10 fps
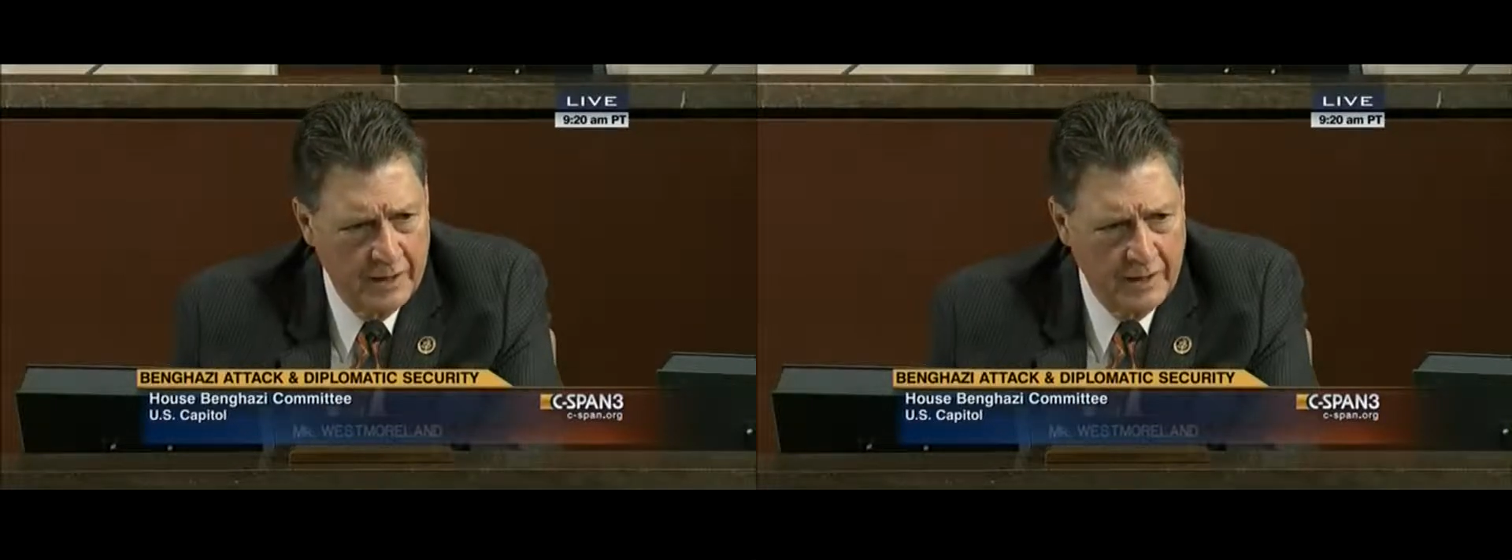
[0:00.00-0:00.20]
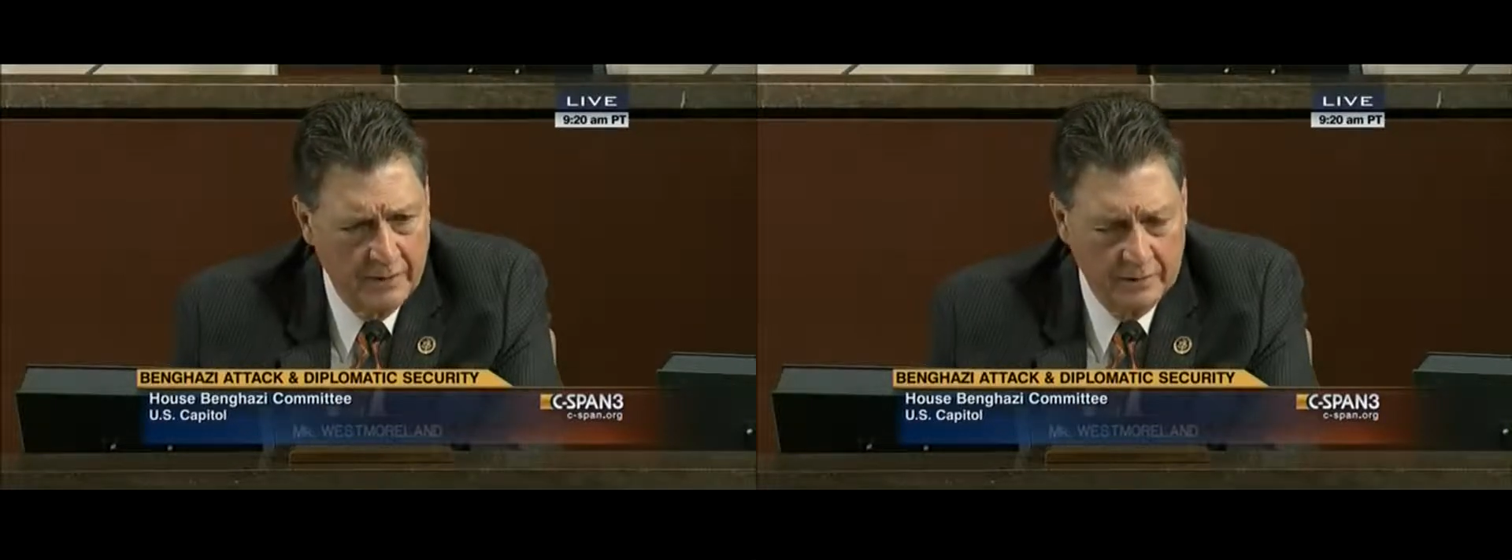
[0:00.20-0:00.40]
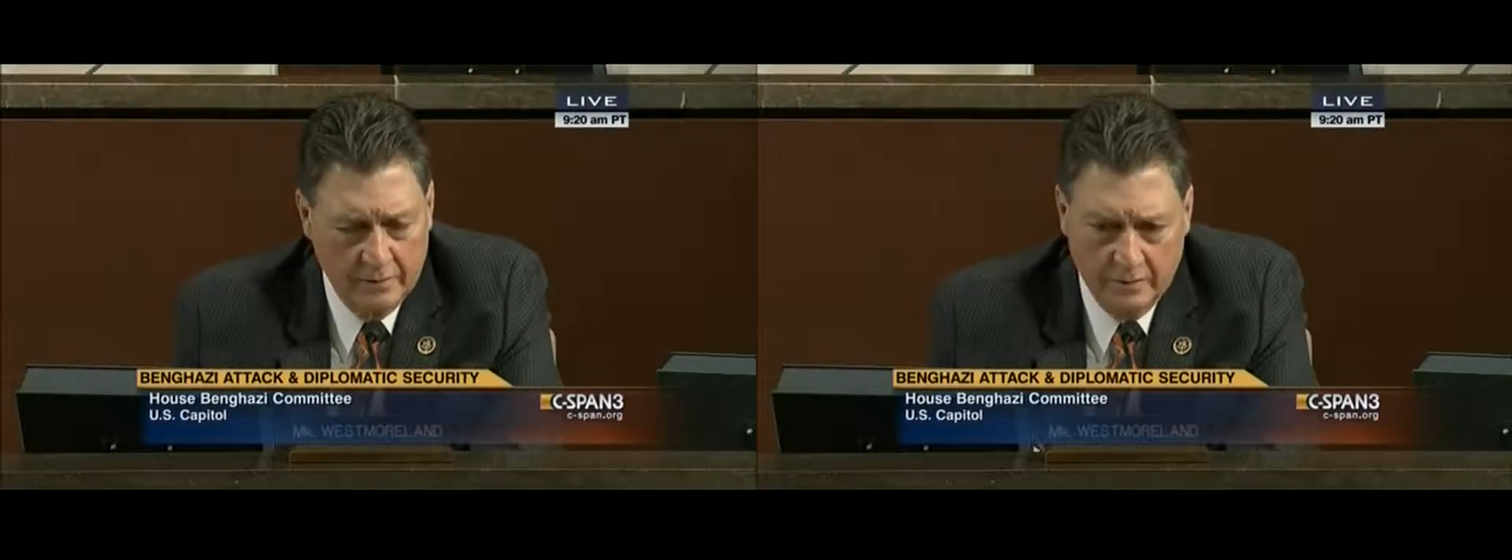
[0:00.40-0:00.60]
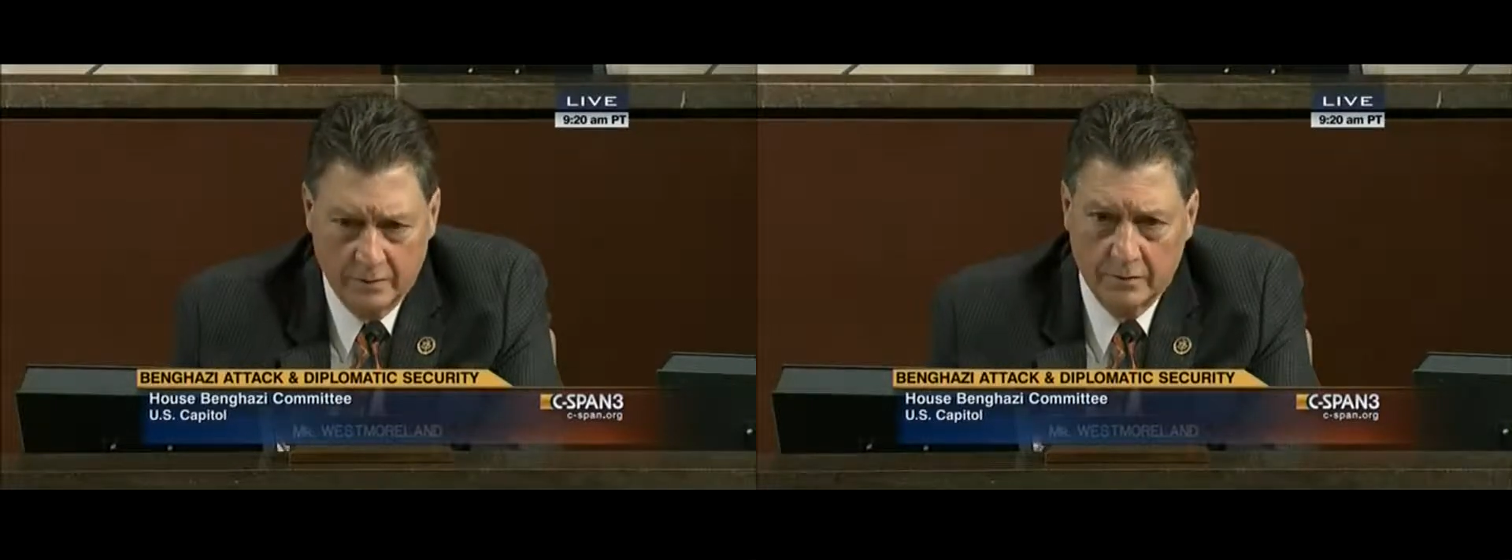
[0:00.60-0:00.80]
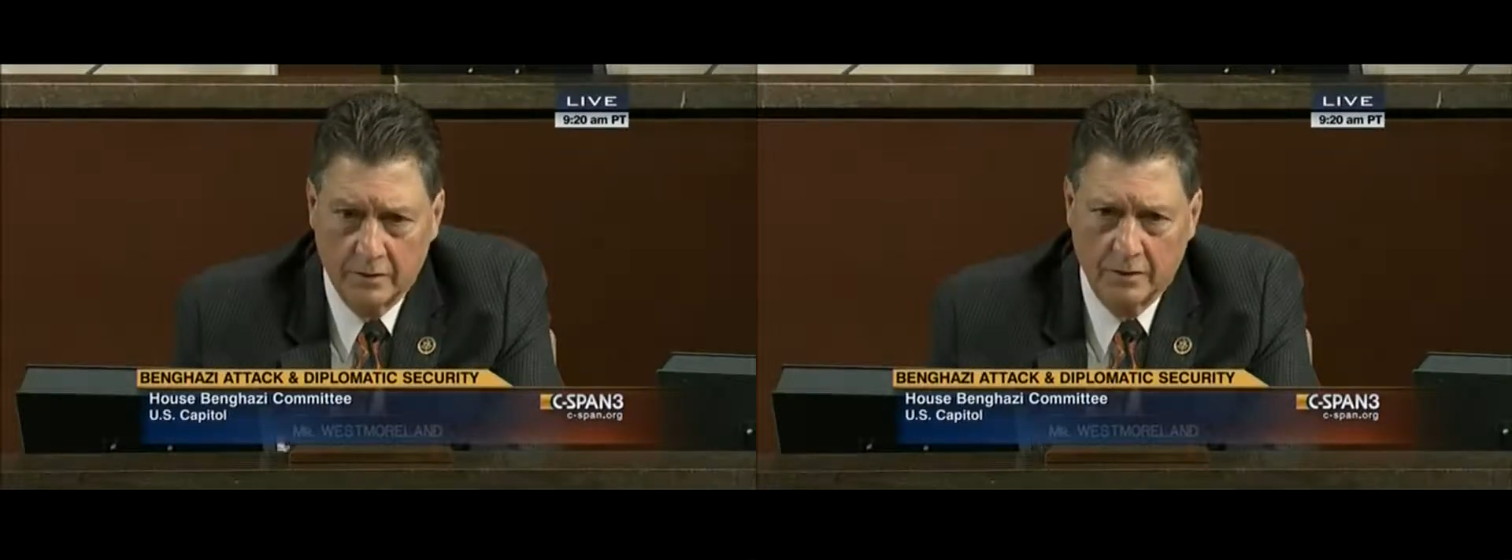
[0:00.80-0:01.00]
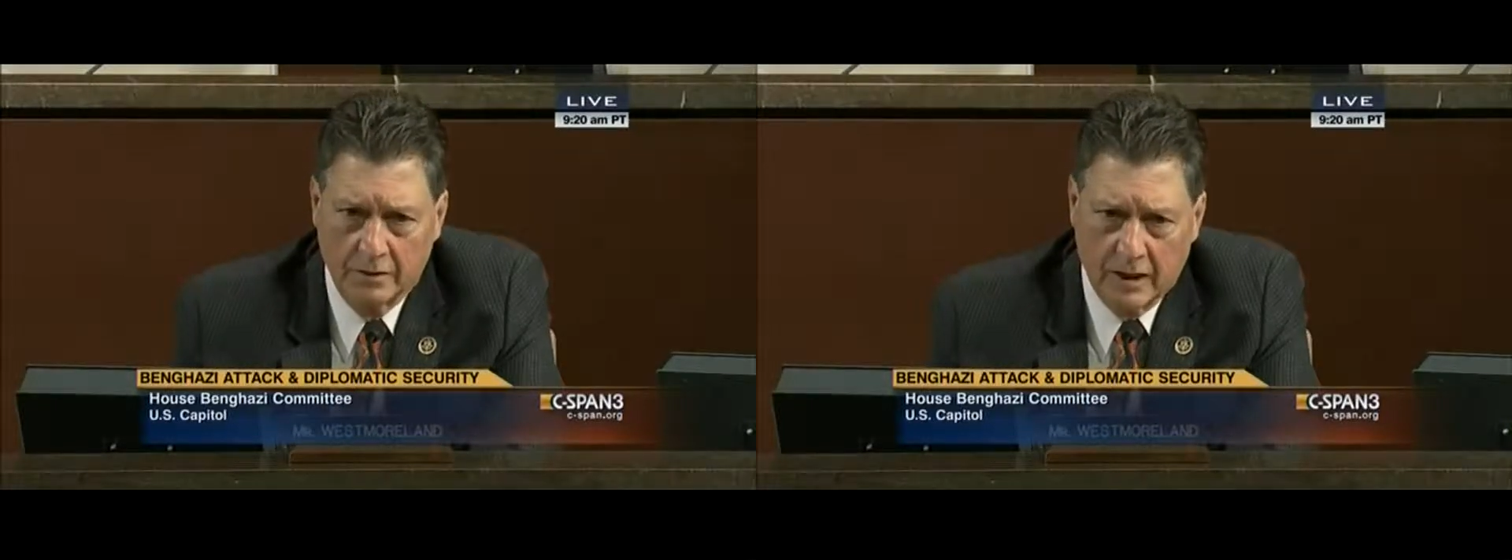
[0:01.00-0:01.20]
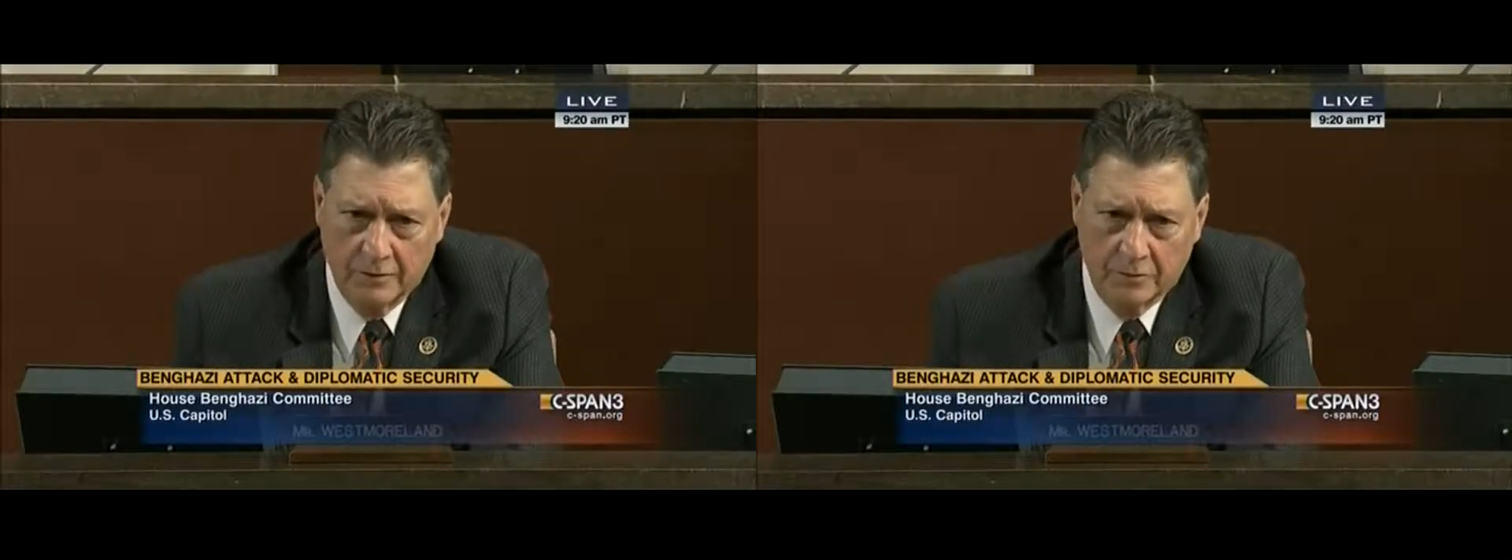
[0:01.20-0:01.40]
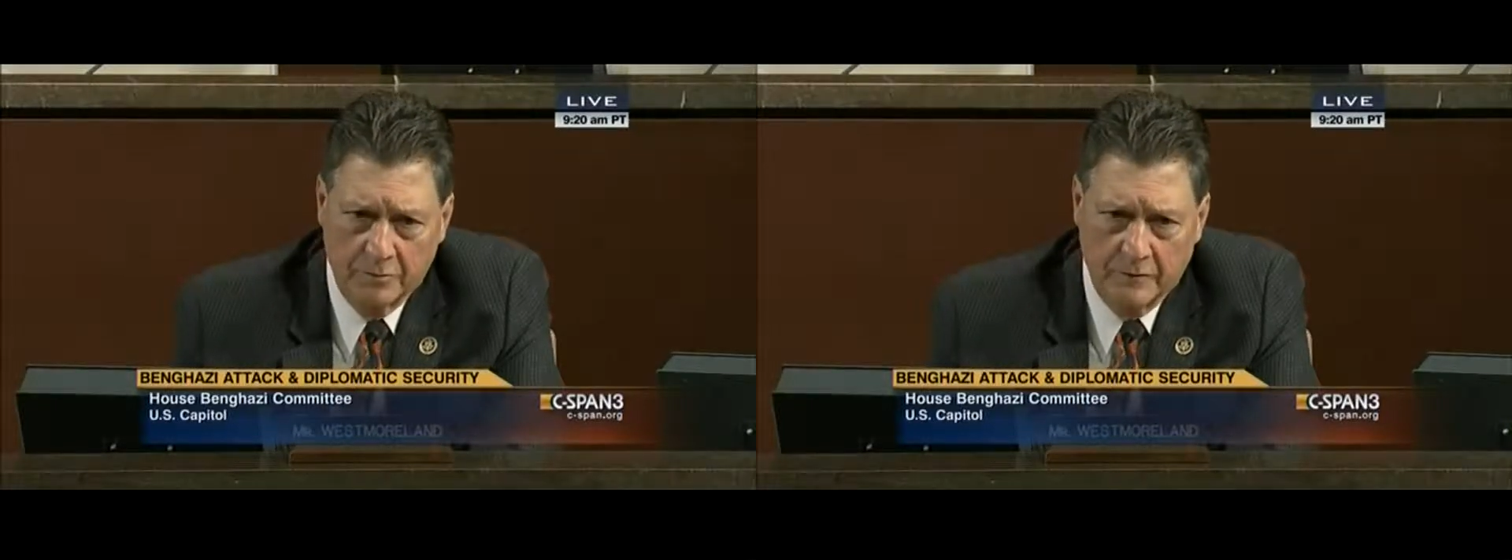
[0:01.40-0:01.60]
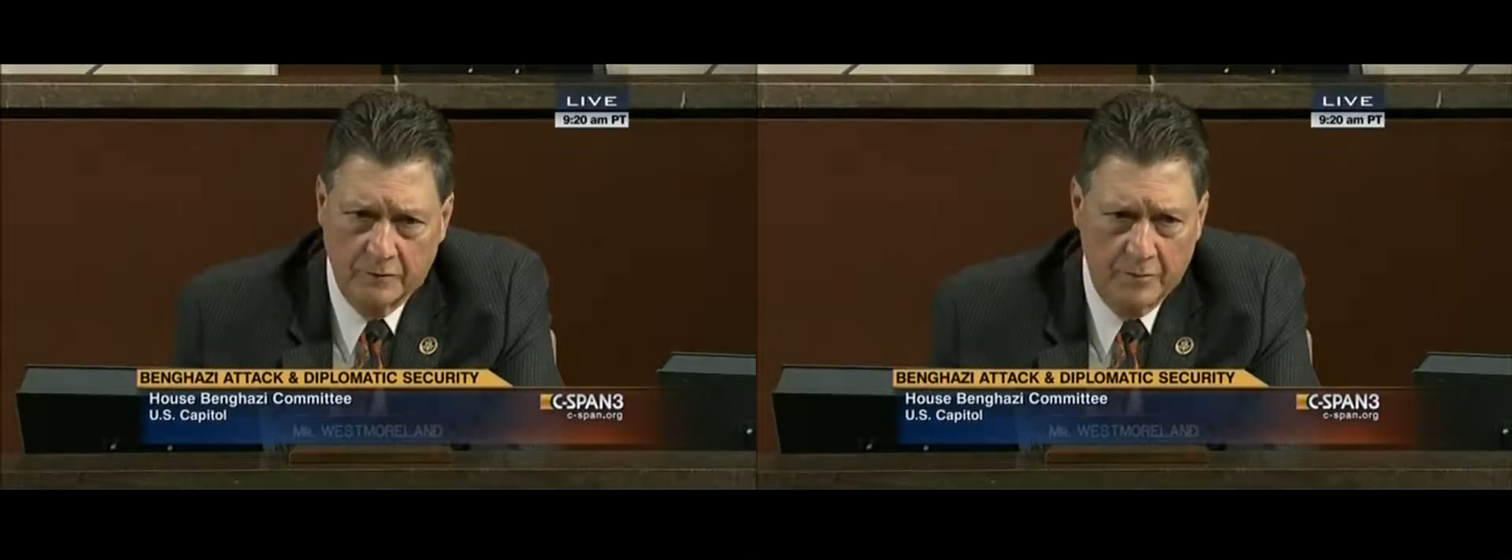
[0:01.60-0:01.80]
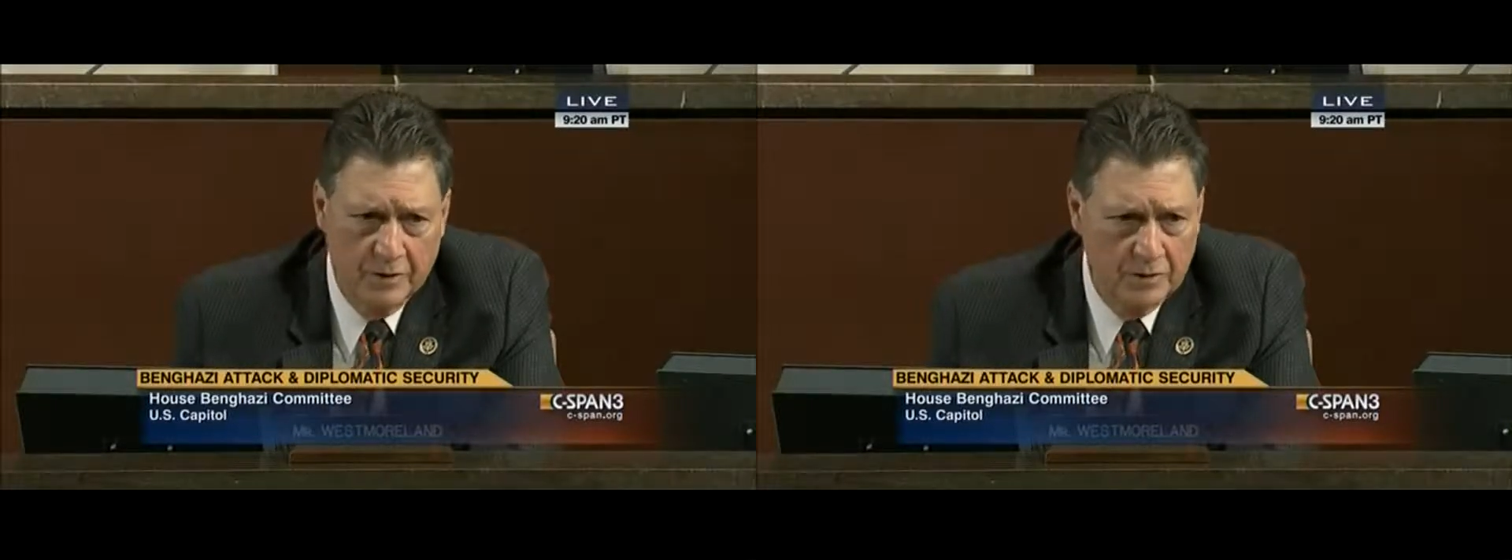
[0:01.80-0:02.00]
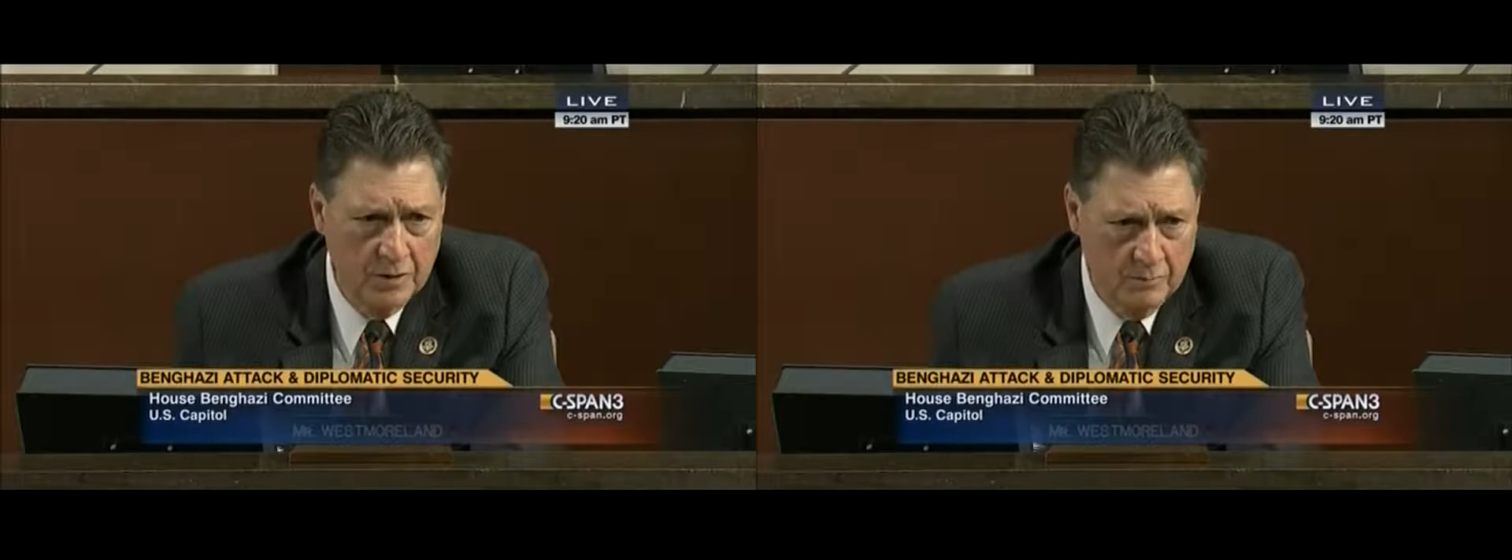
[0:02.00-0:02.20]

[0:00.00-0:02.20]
Act and got some information,